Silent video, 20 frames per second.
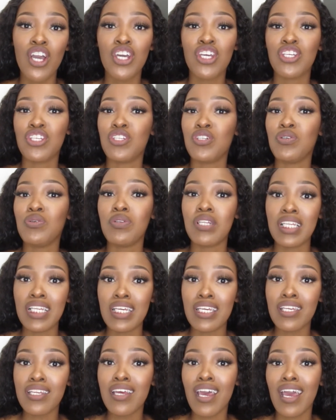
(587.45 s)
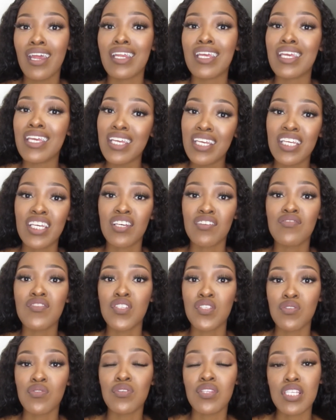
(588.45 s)
you lead, and he gives
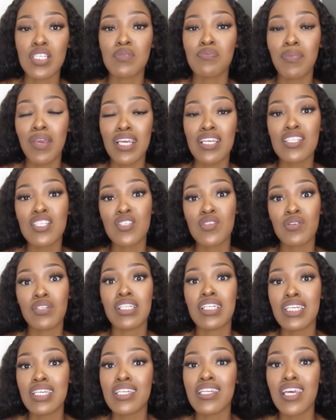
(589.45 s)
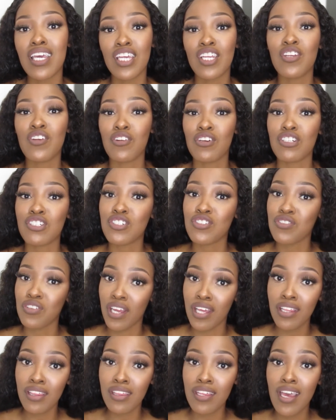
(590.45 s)
you the space to lead in your
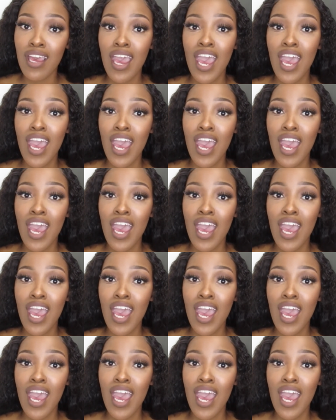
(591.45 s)
strength.